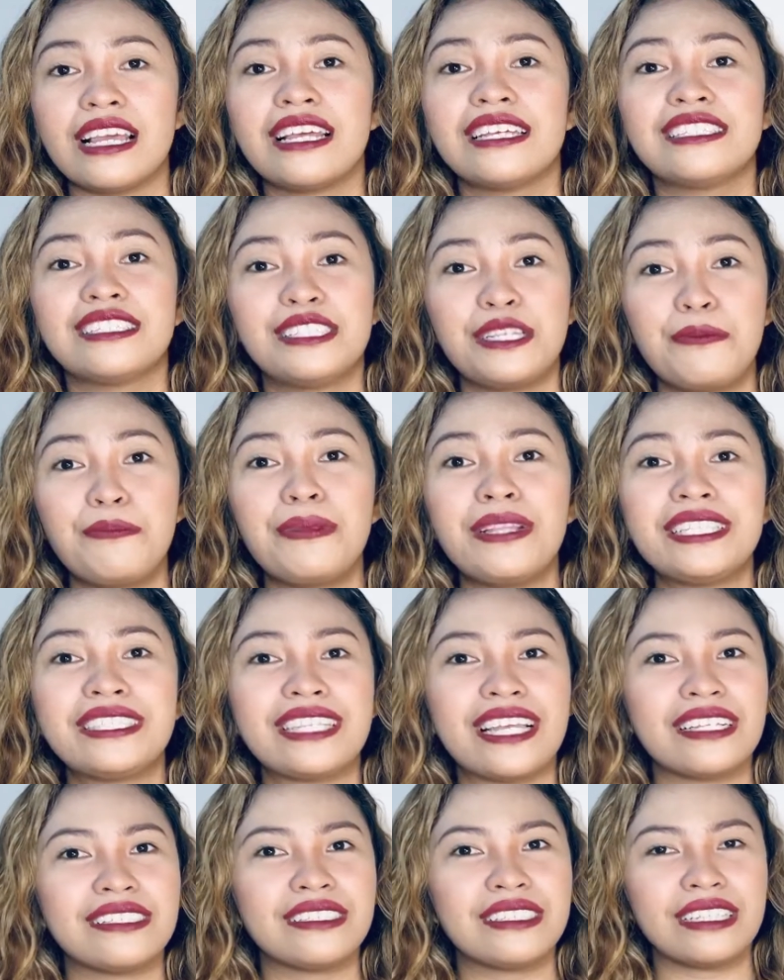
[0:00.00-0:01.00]
simply
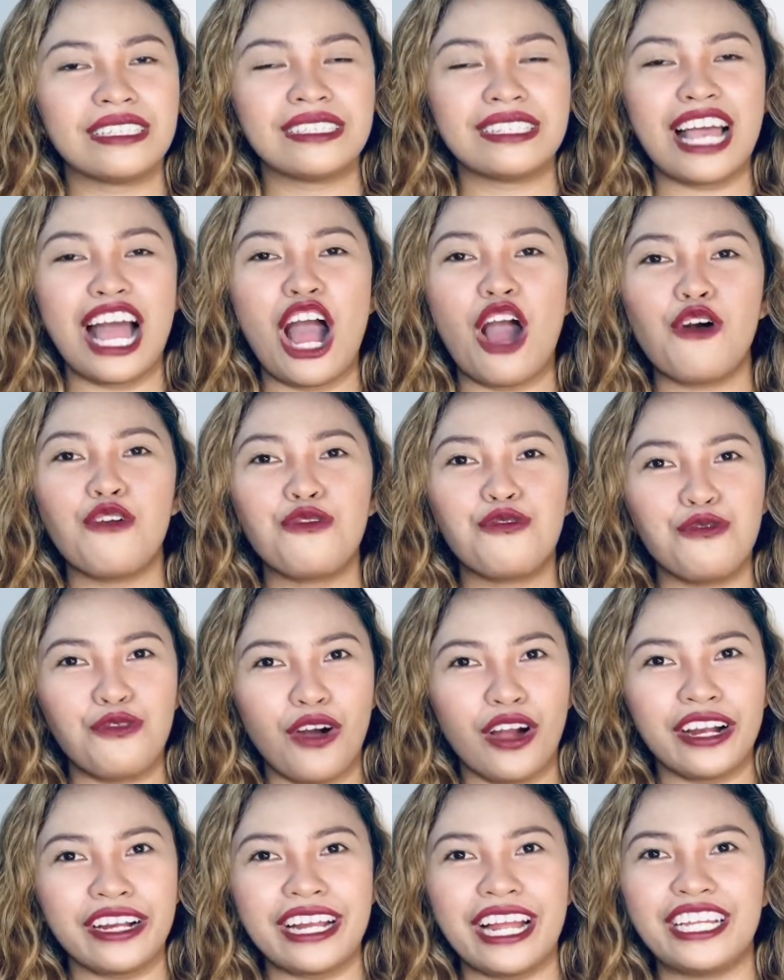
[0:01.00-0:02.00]
tells us how
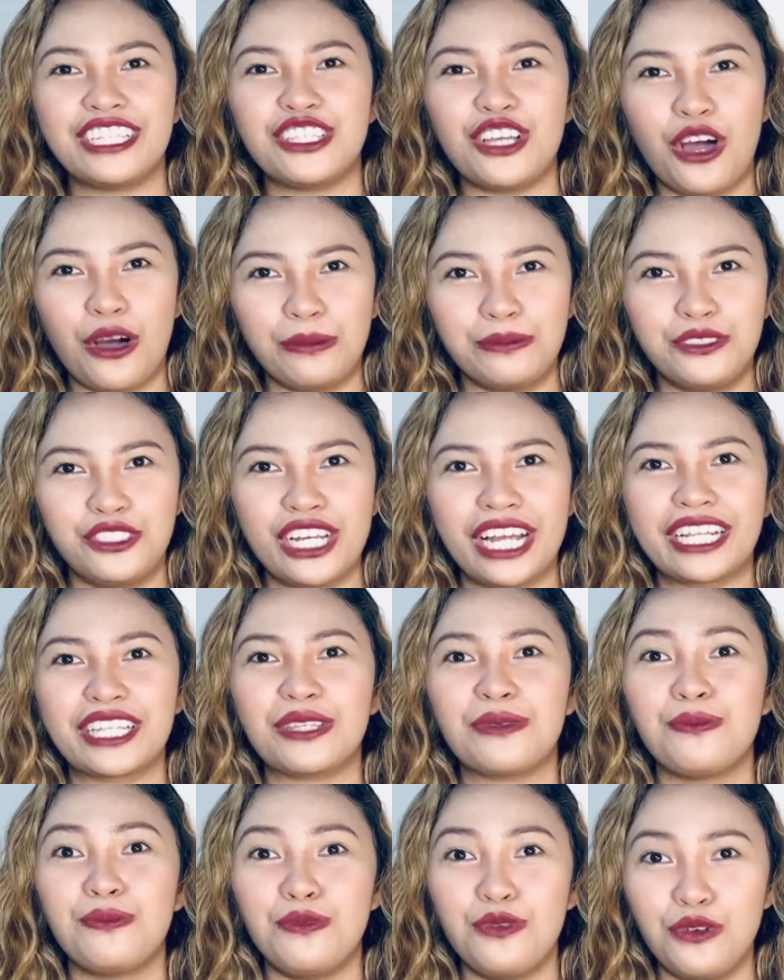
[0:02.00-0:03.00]
far an object
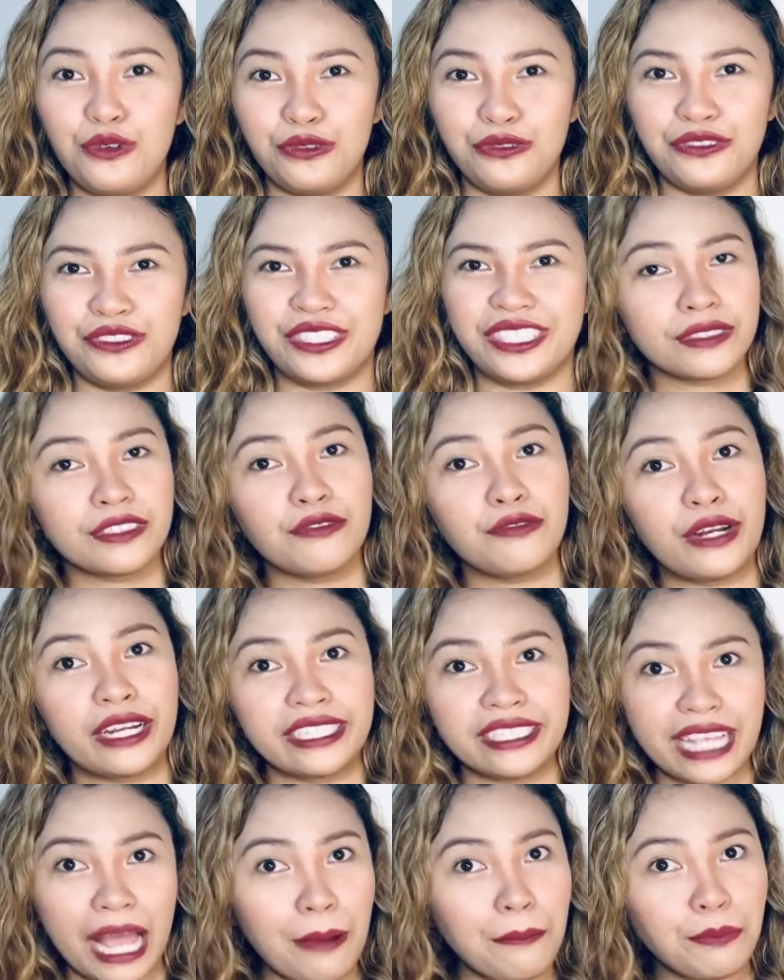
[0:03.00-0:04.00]
moves. For
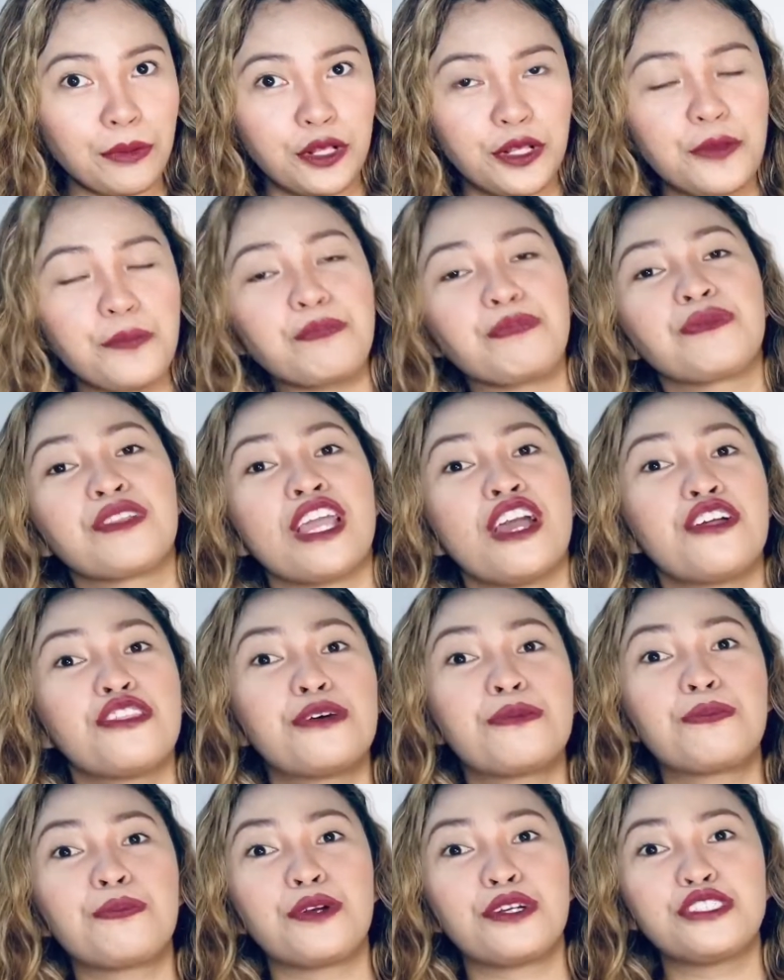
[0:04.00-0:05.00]
example, the
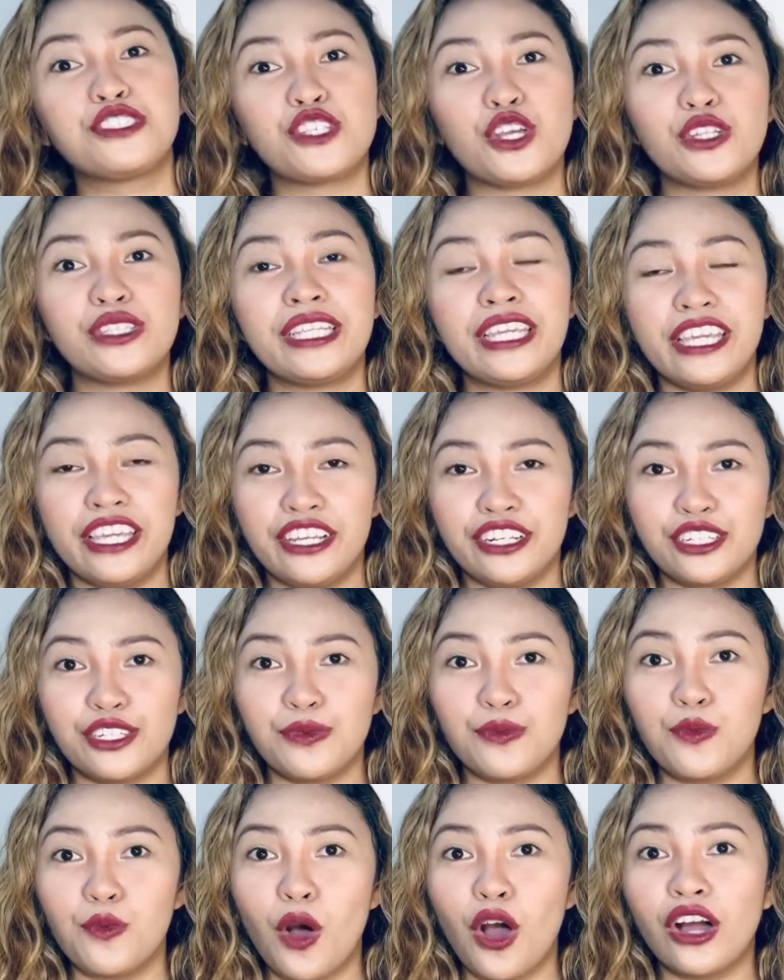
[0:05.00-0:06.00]
person here
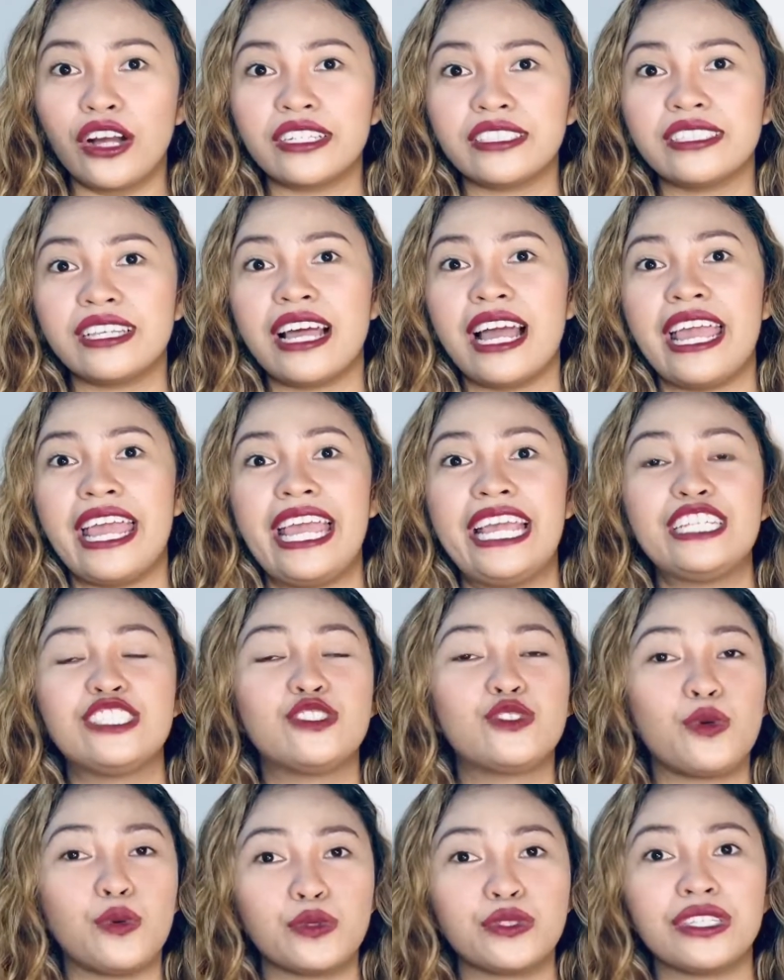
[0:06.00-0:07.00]
walked a
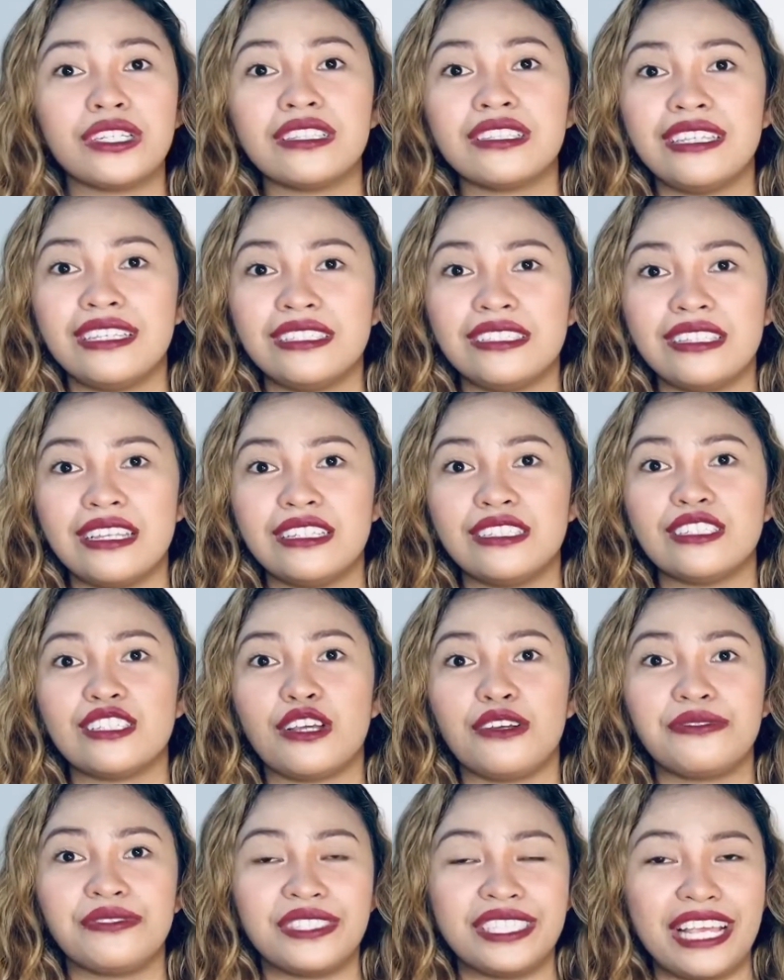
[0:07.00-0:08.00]
total distance
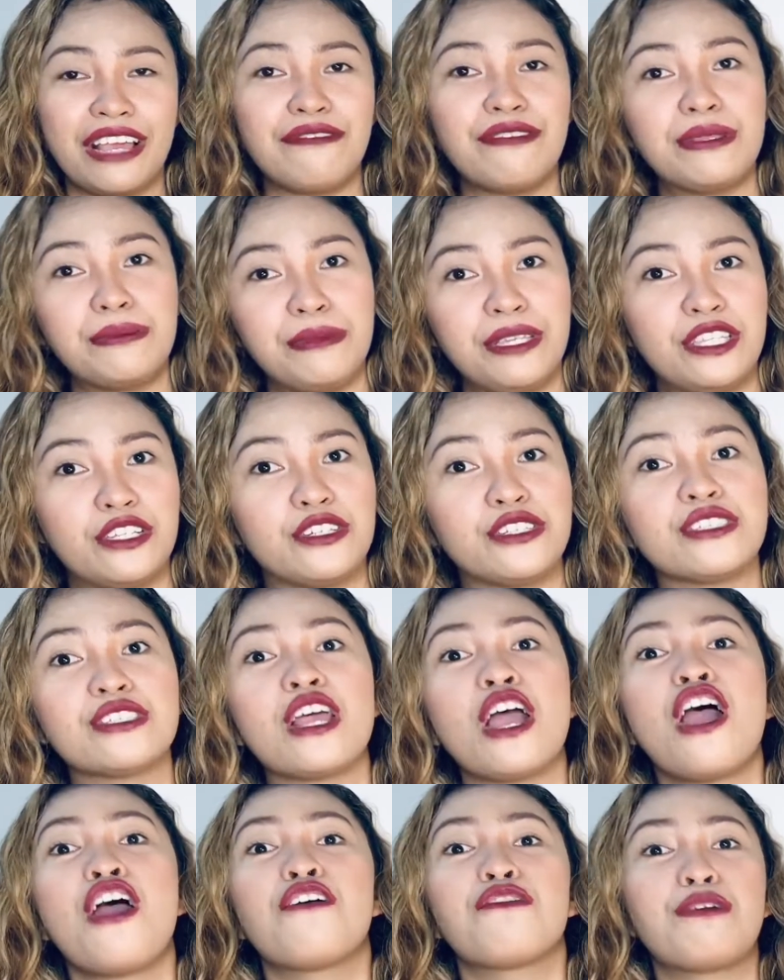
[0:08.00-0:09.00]
of 7 meters
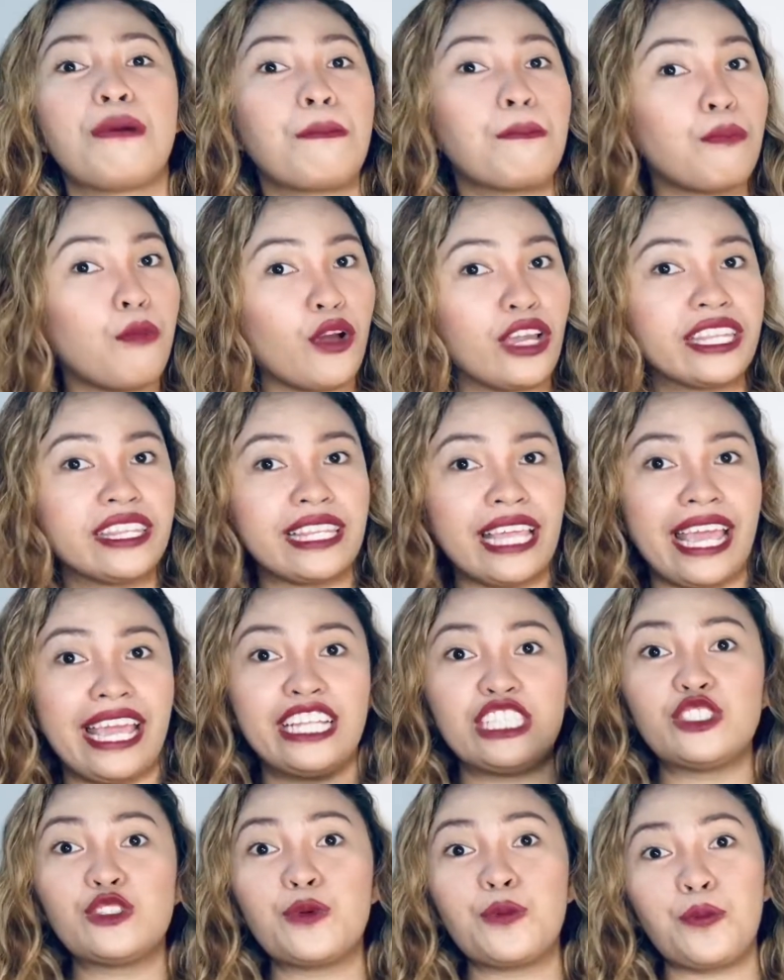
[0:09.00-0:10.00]
from point A
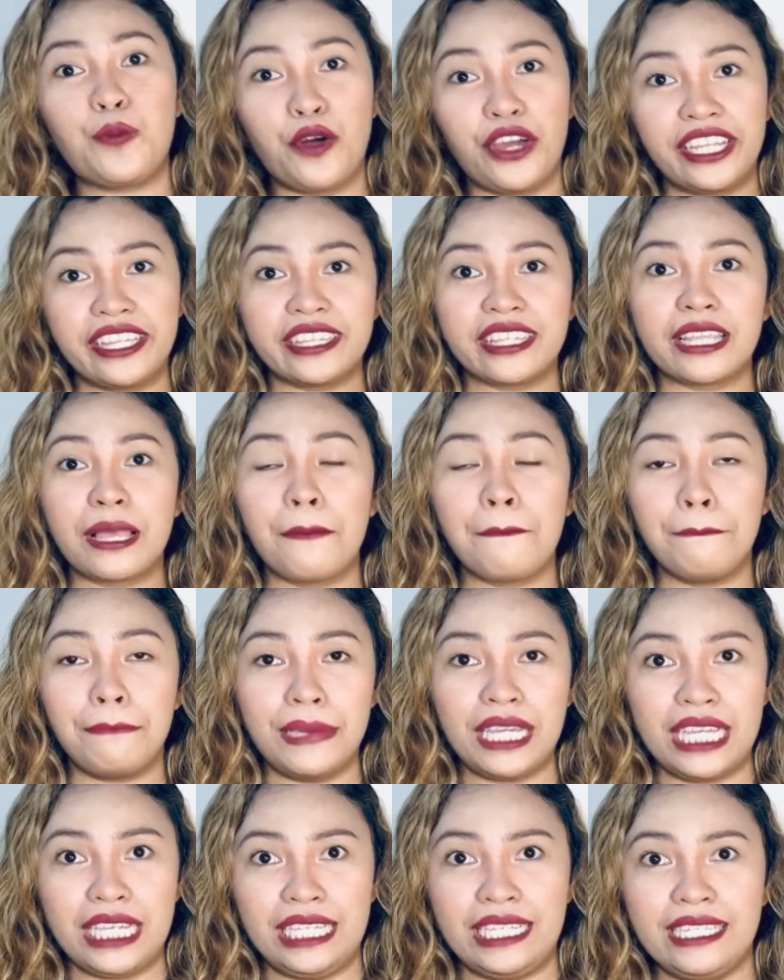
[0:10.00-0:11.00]
to point
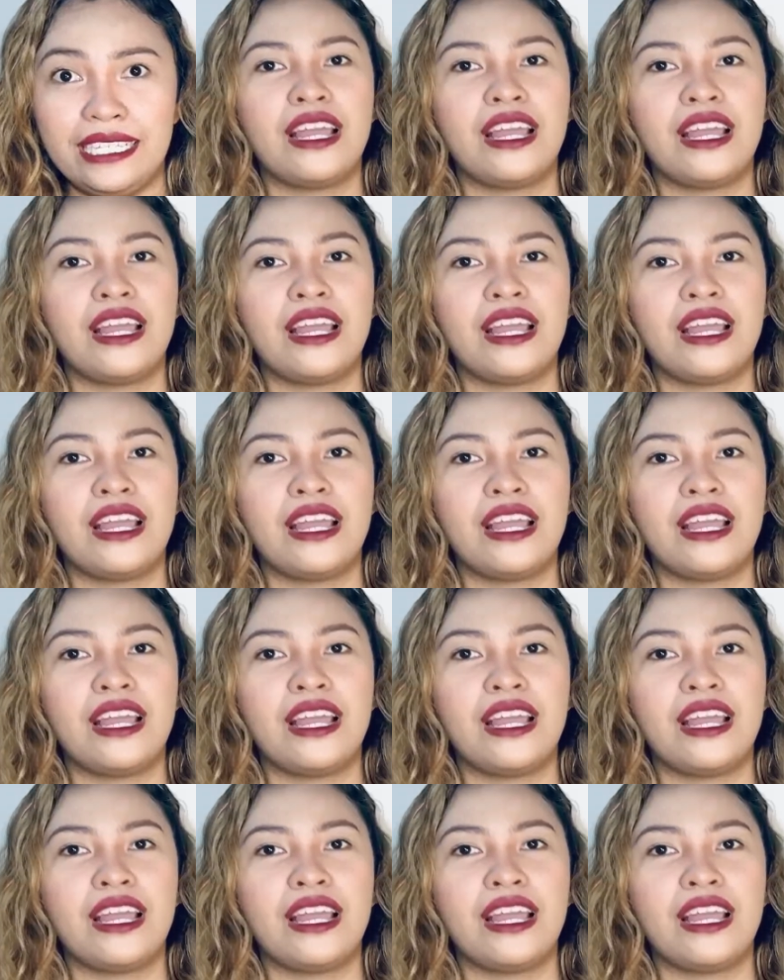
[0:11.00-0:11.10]
B.